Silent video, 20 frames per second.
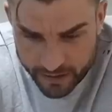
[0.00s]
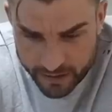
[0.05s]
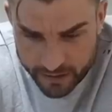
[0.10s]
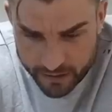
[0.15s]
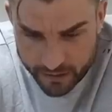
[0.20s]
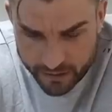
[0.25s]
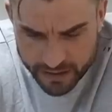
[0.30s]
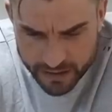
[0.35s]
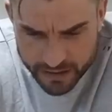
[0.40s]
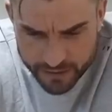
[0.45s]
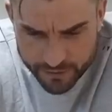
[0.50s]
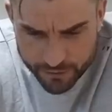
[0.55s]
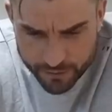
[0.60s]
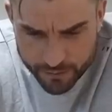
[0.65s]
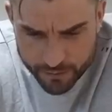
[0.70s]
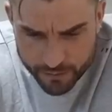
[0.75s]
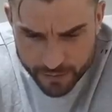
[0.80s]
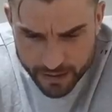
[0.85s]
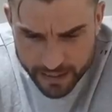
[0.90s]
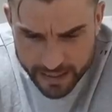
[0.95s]
So this is
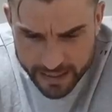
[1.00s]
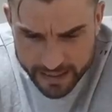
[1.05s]
from